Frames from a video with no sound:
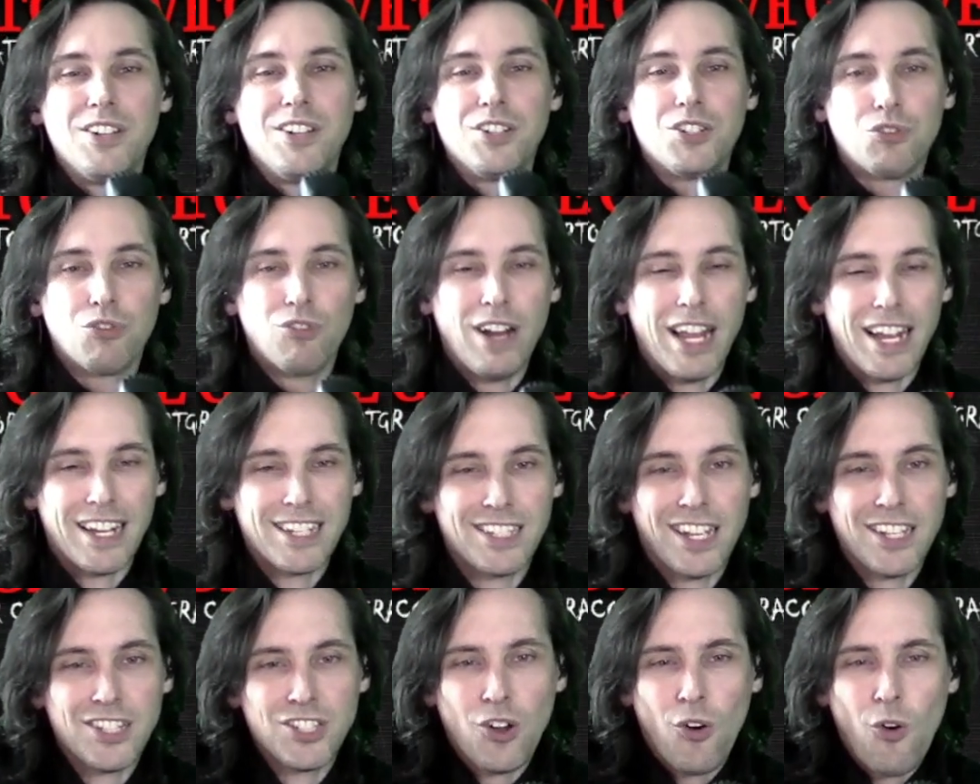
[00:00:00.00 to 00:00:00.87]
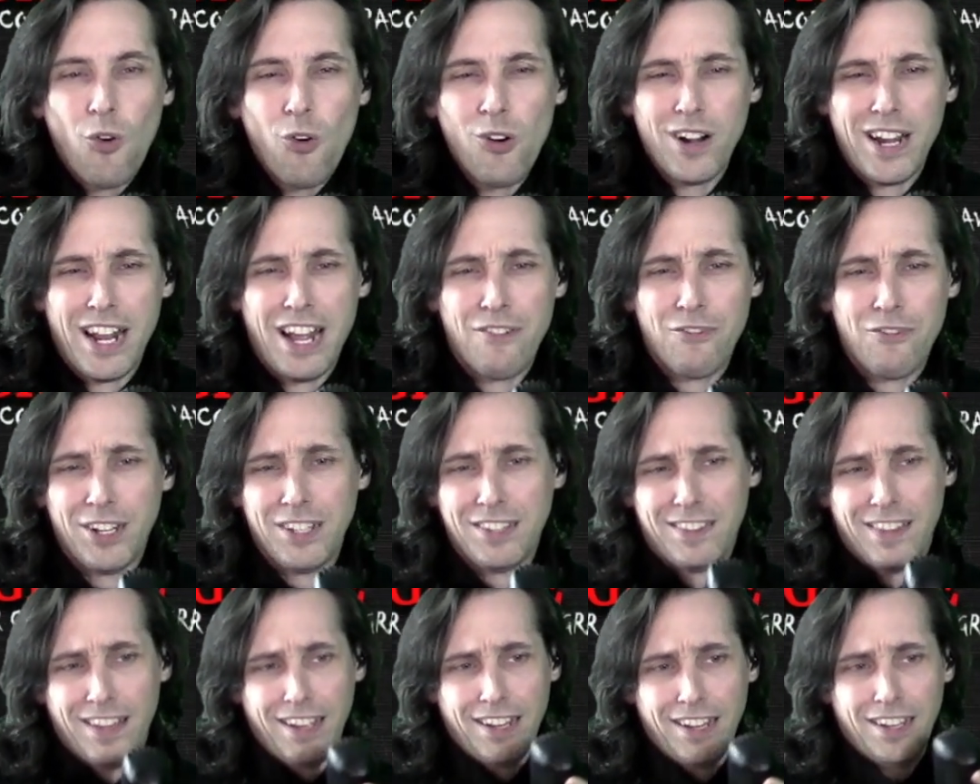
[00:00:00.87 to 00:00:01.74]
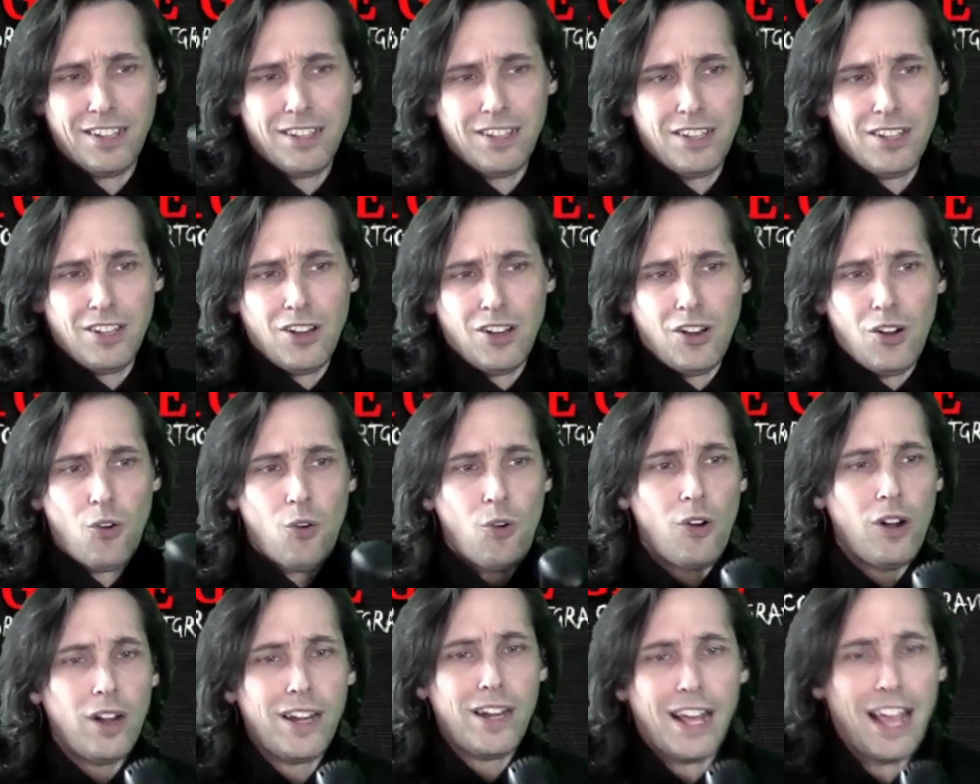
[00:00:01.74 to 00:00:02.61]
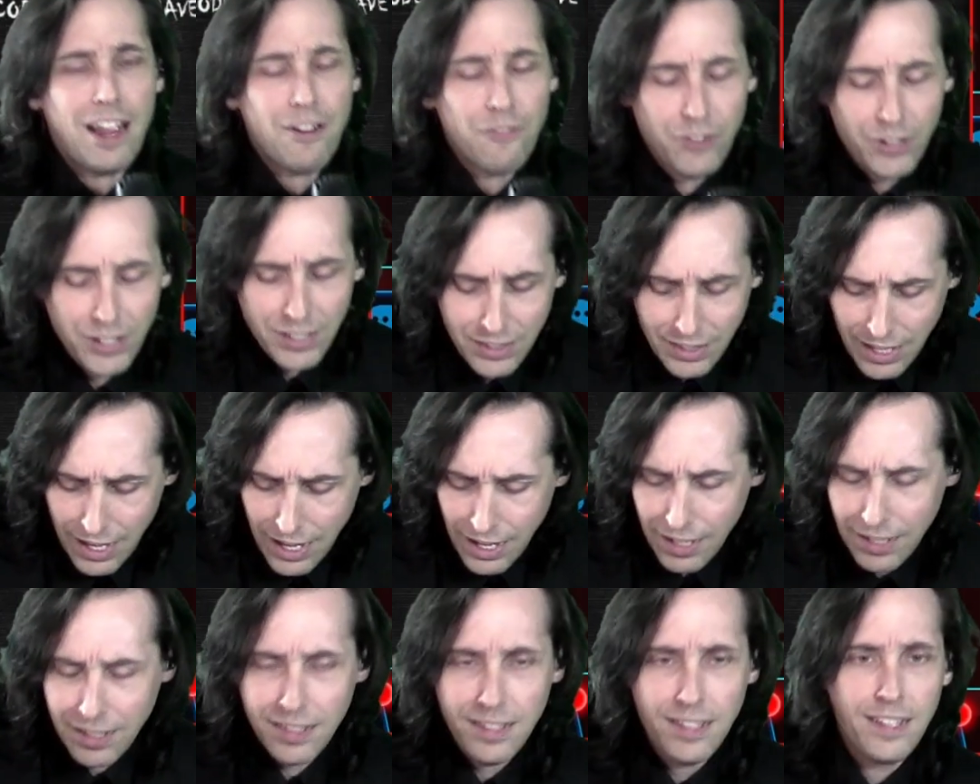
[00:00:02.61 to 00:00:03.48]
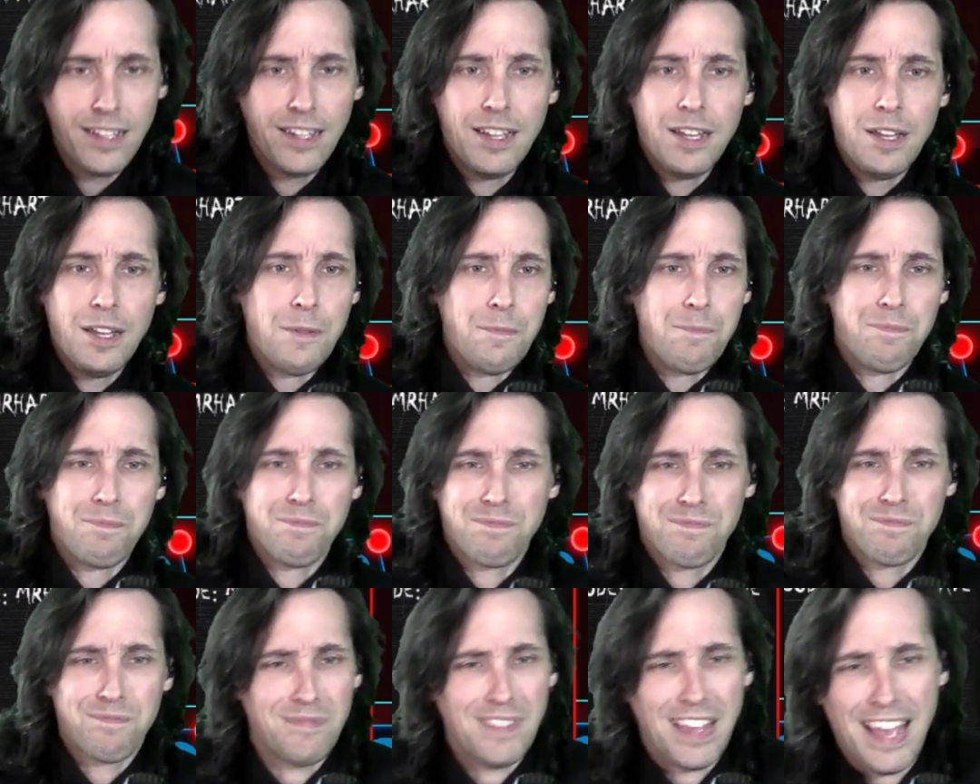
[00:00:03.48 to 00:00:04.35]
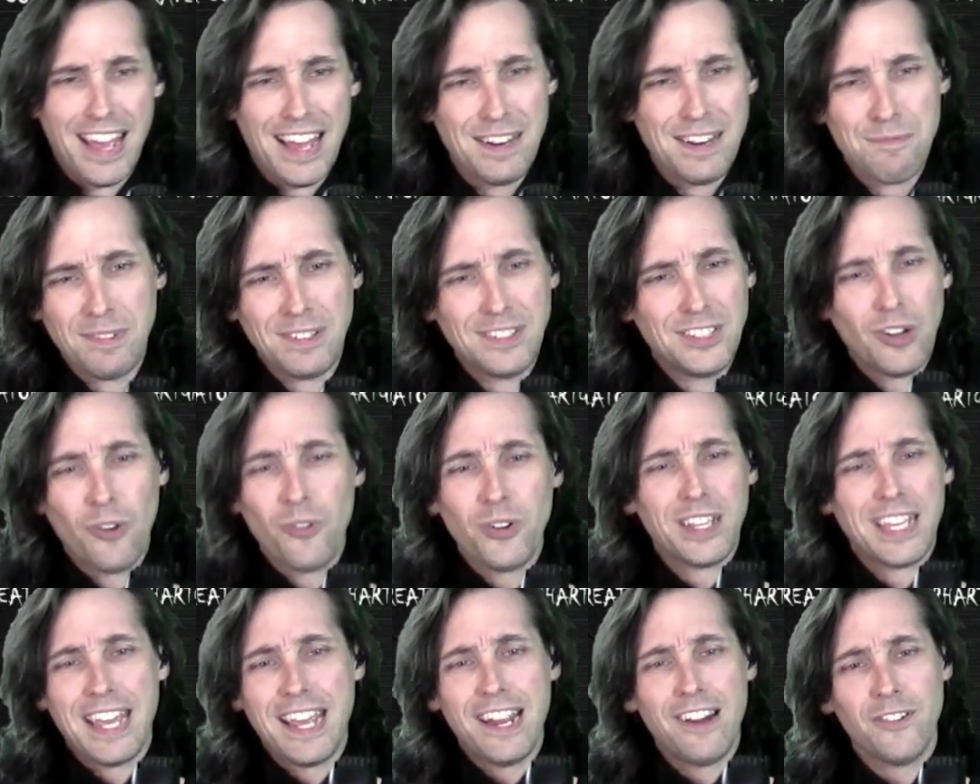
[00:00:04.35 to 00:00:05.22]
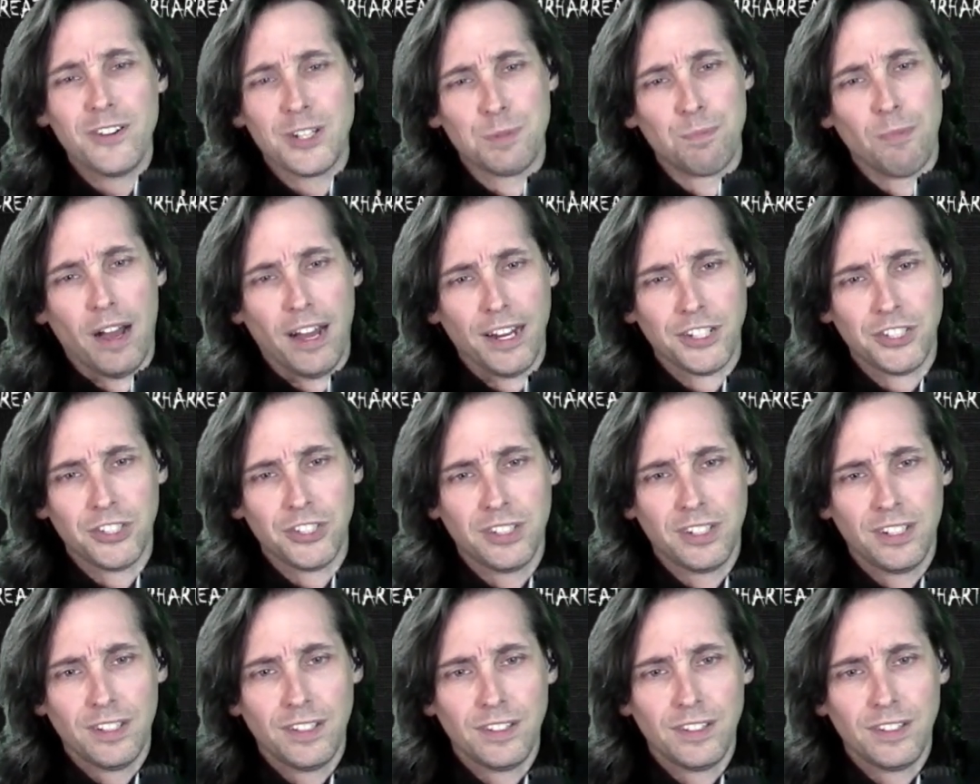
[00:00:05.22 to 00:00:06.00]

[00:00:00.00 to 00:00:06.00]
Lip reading: tricks. It's hoard everything. Hoard everything and don't care as much.